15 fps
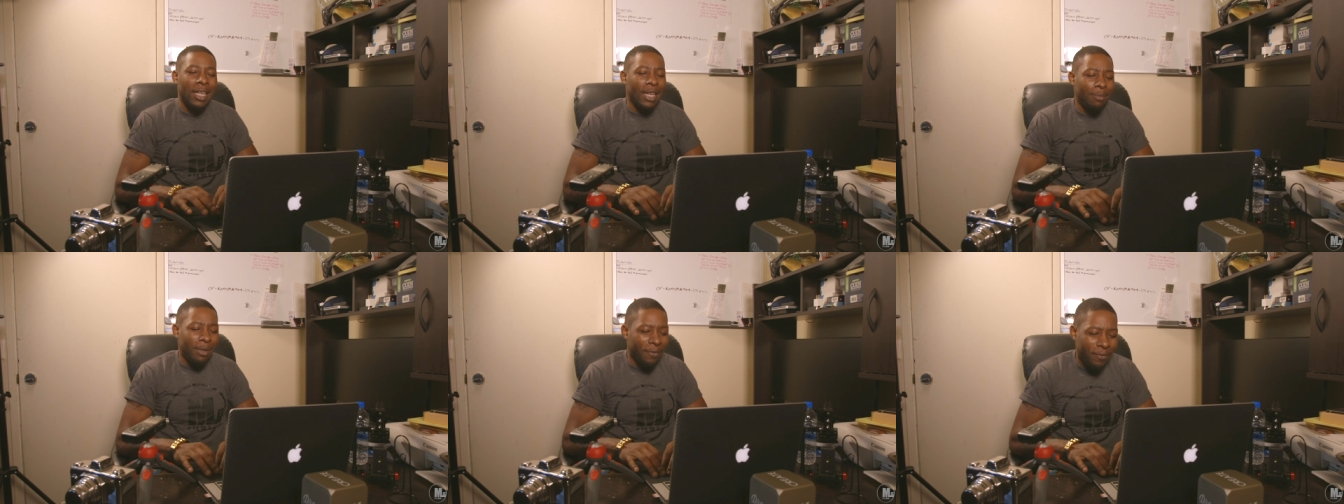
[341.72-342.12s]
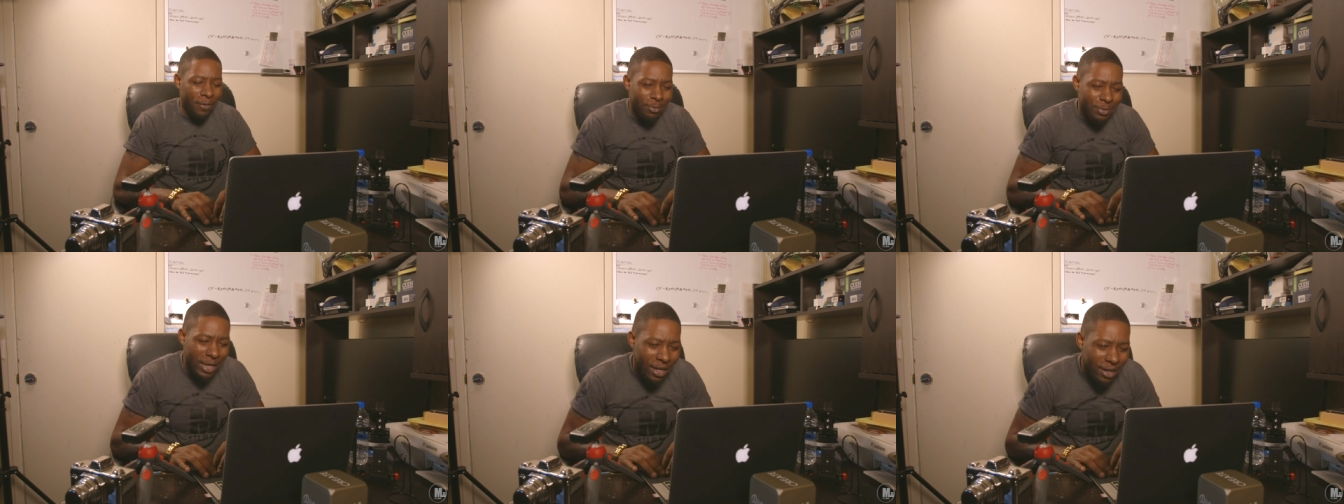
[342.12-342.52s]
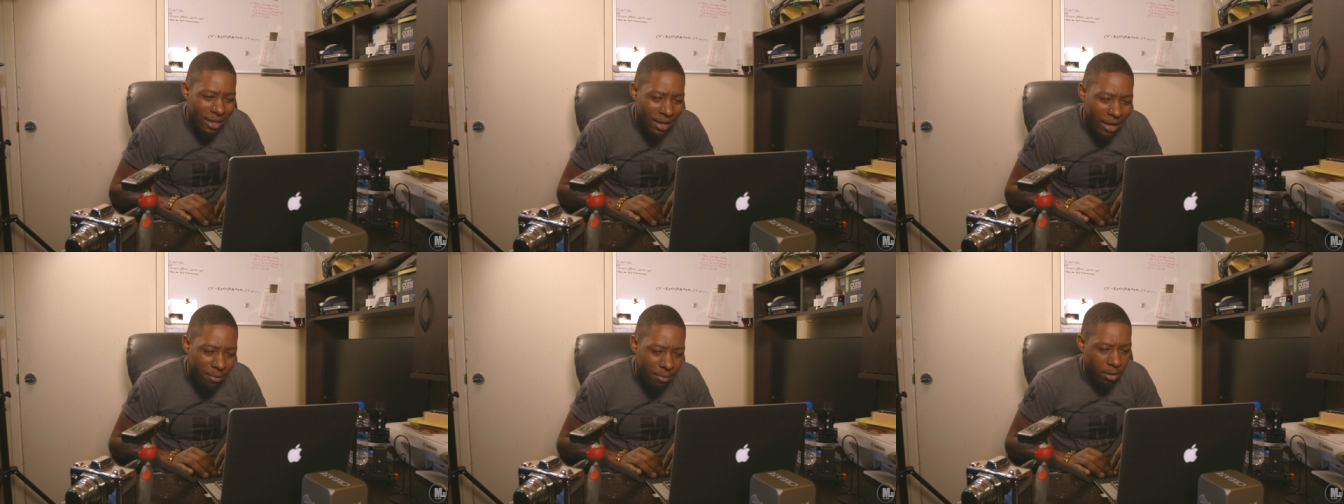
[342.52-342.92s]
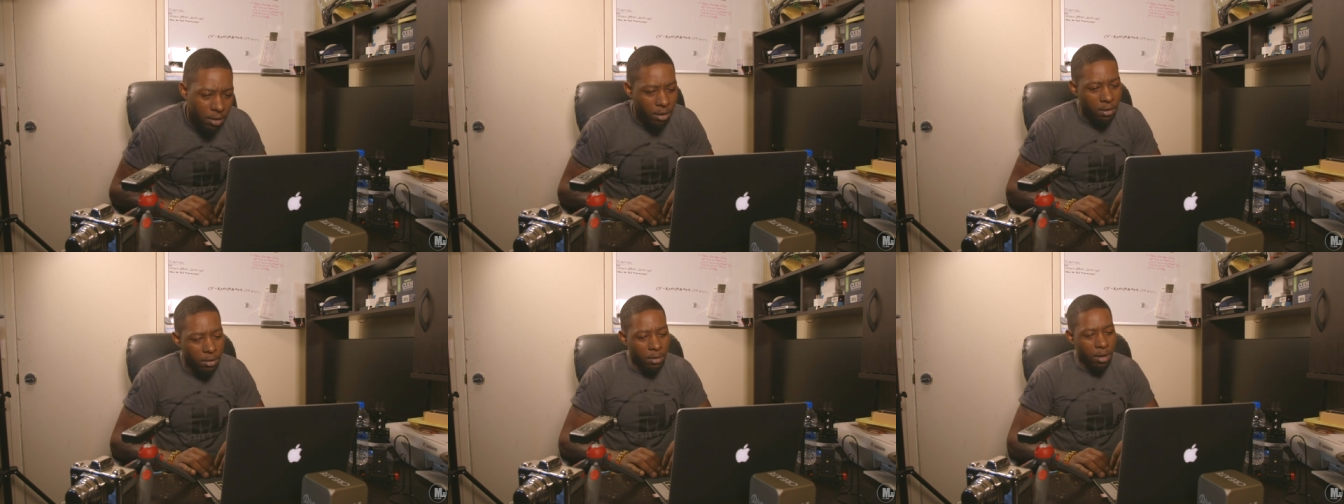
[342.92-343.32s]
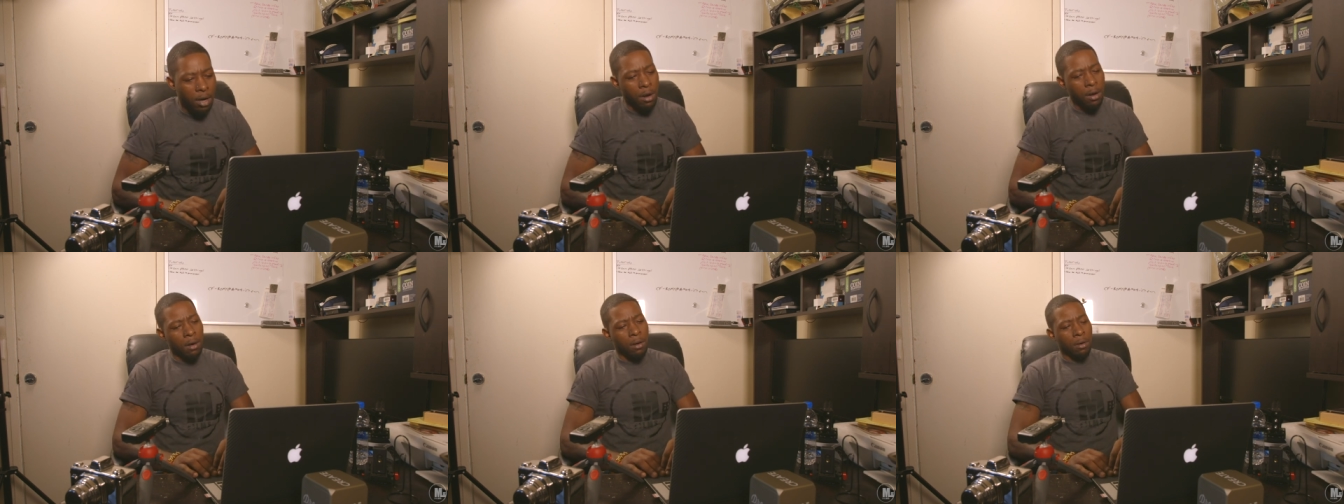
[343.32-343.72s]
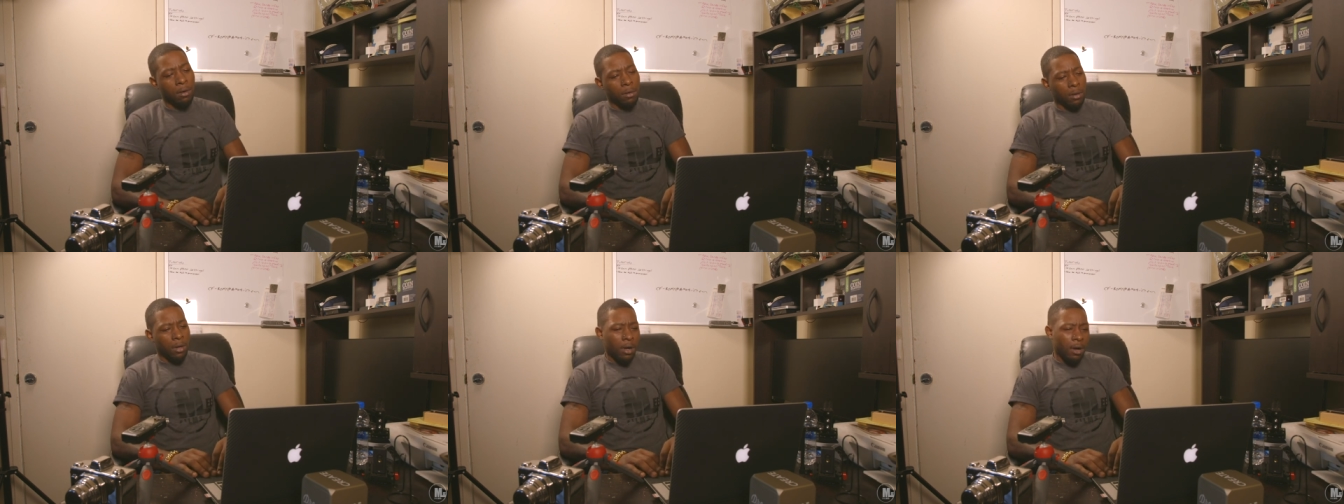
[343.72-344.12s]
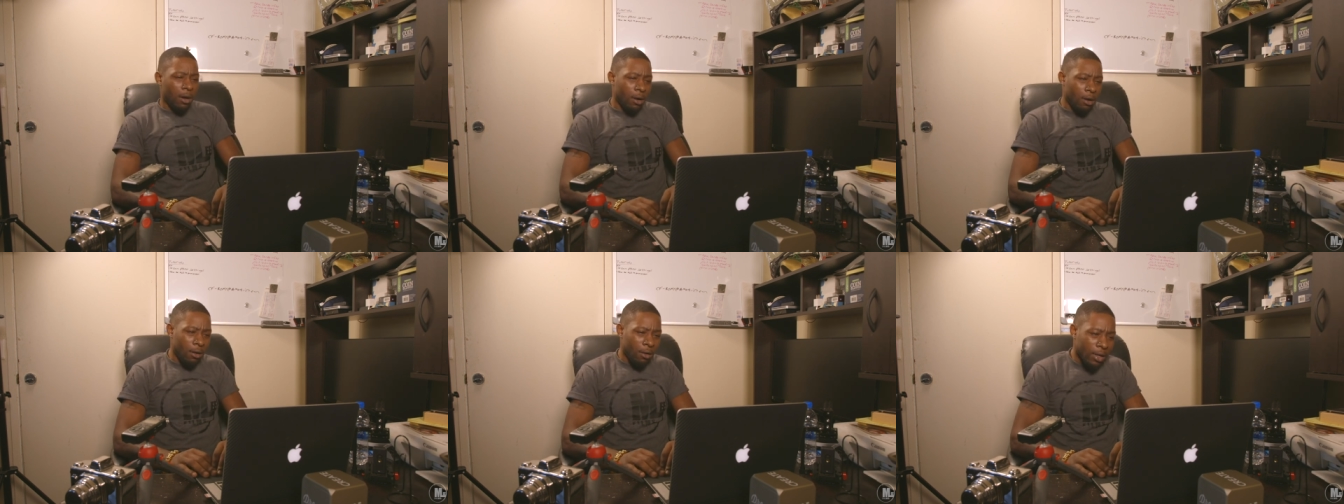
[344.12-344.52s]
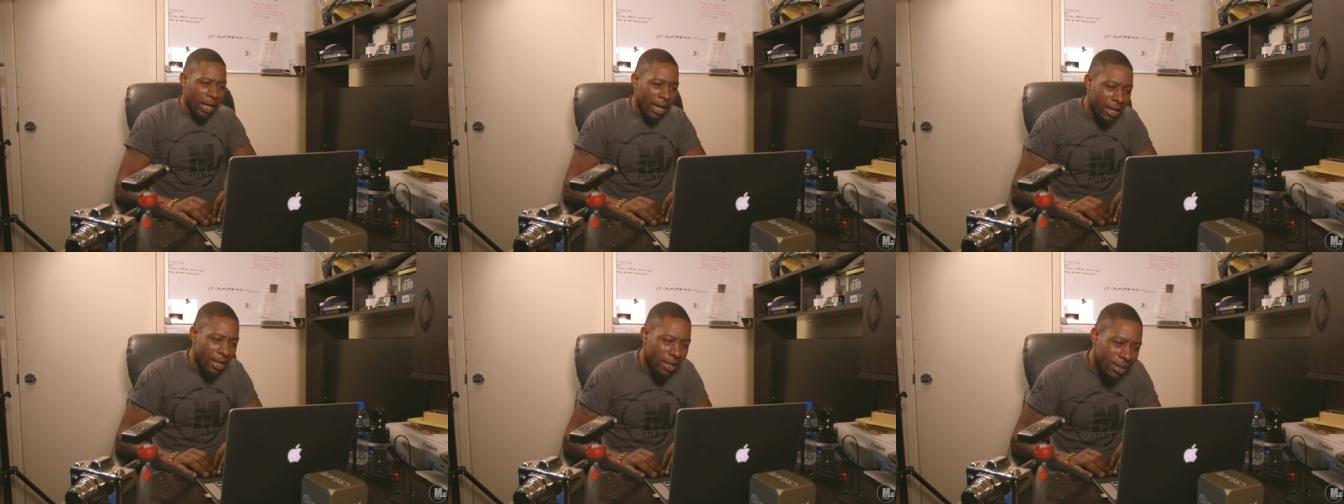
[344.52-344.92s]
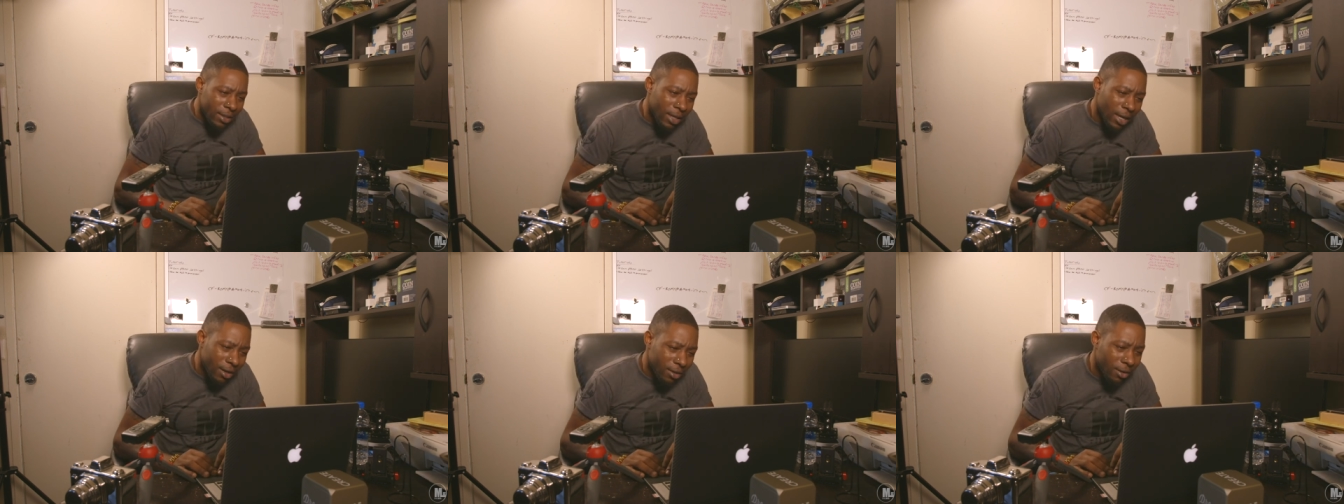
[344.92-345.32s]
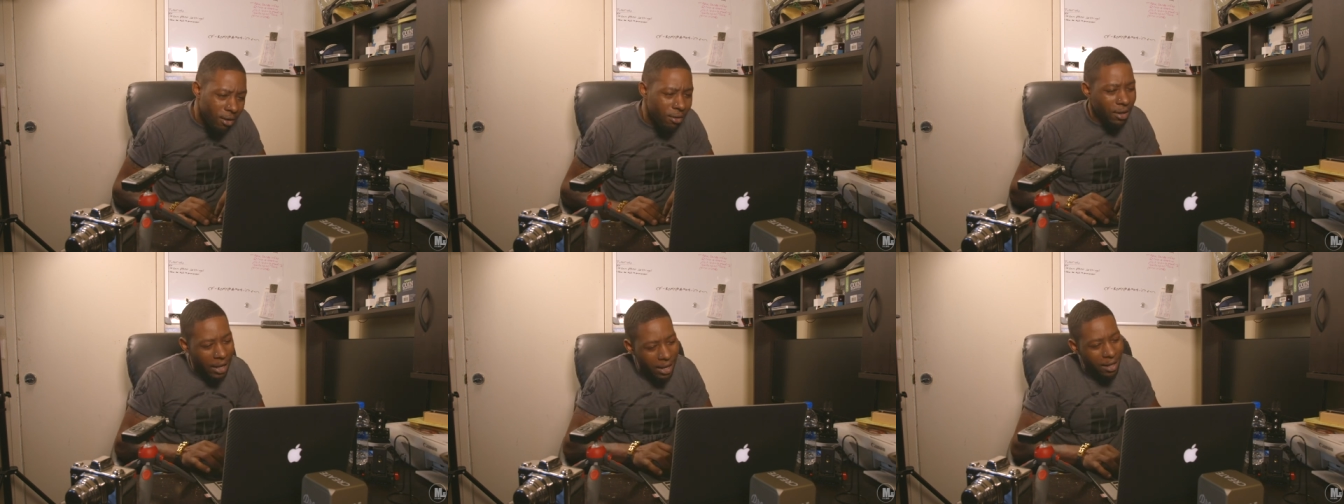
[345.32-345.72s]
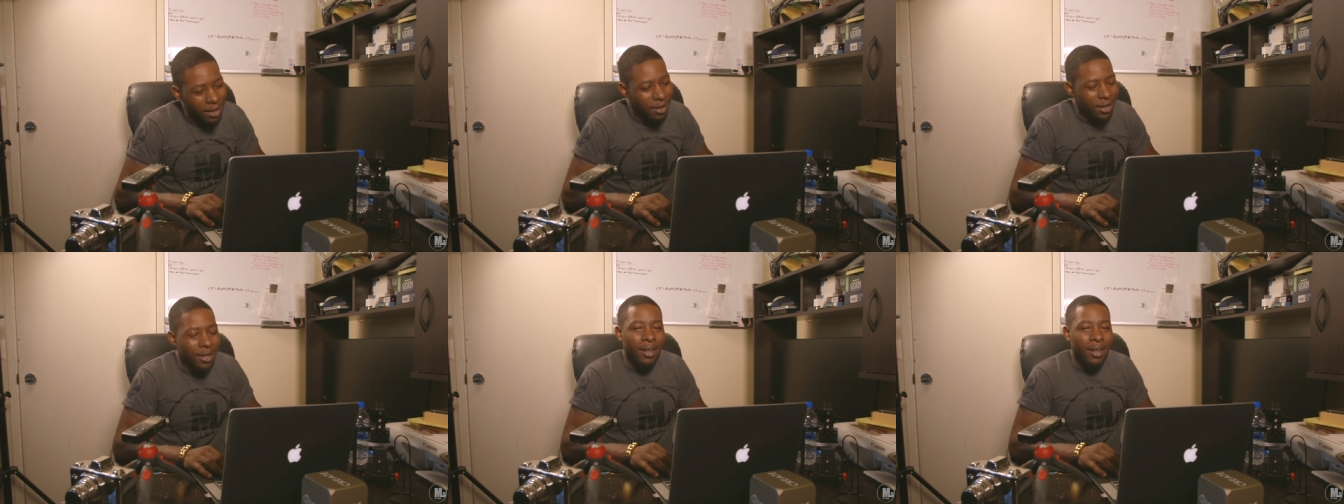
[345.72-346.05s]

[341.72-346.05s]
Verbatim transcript: MLeeFilms.com? Oh, oh, oh, okay. He is kind of okay.